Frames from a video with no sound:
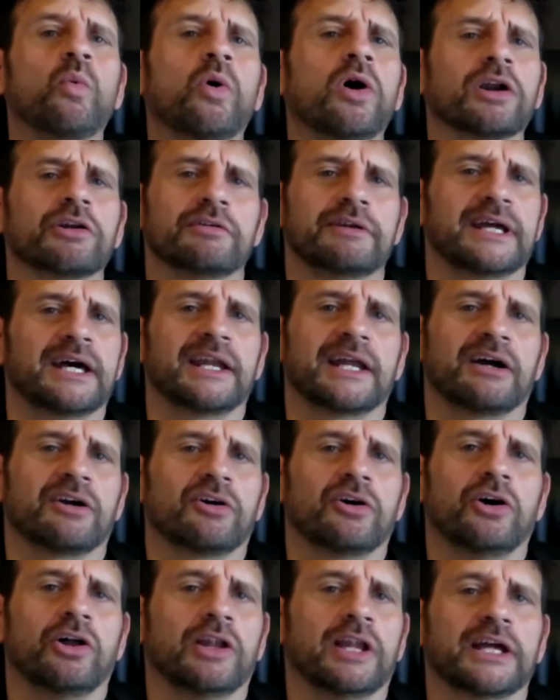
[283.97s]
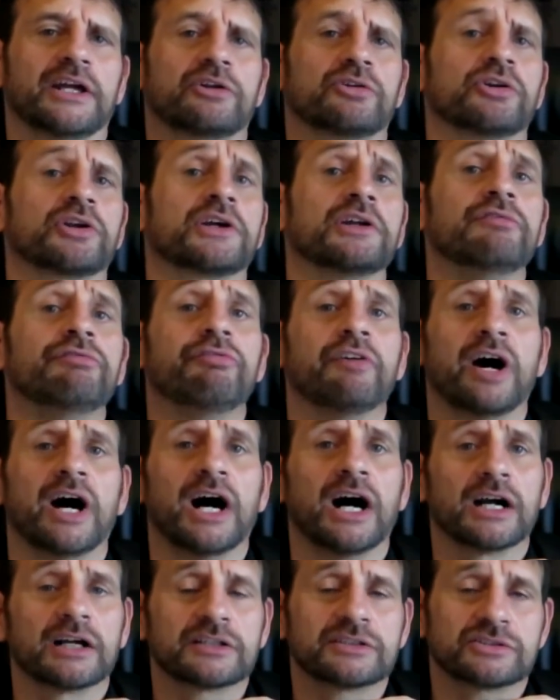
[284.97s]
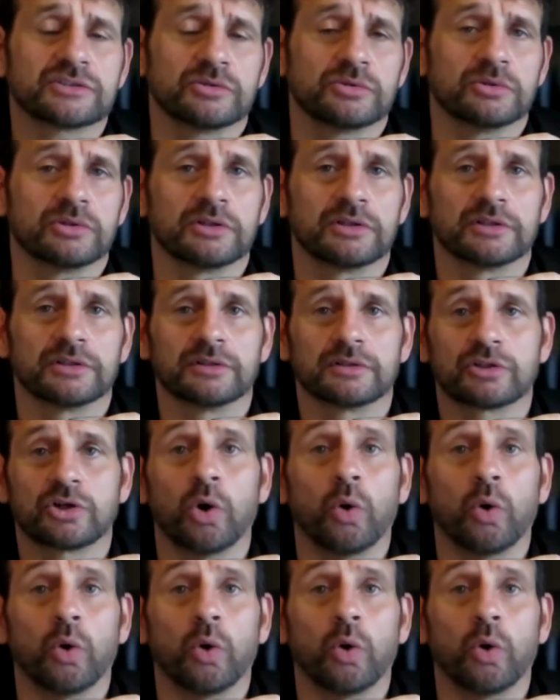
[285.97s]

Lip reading: watered down alcohol like Crooked Fox or